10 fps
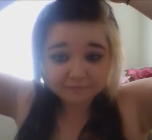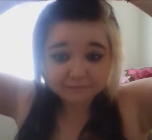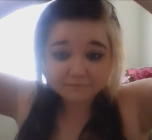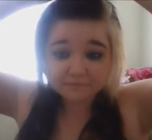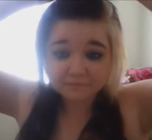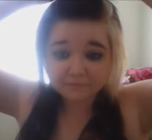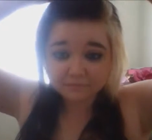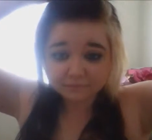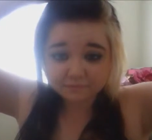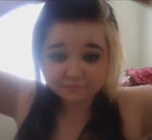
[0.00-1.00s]

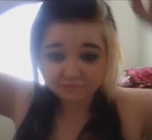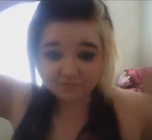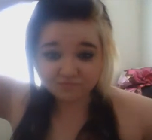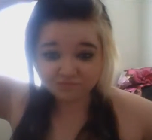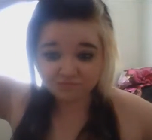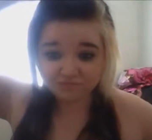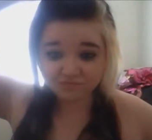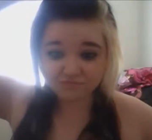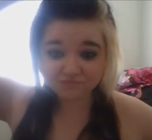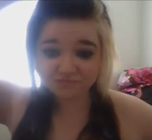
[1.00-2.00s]

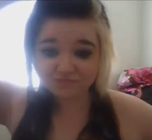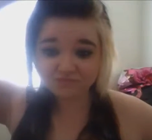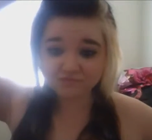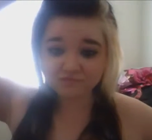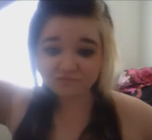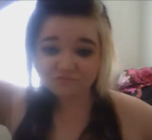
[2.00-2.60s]
(silence)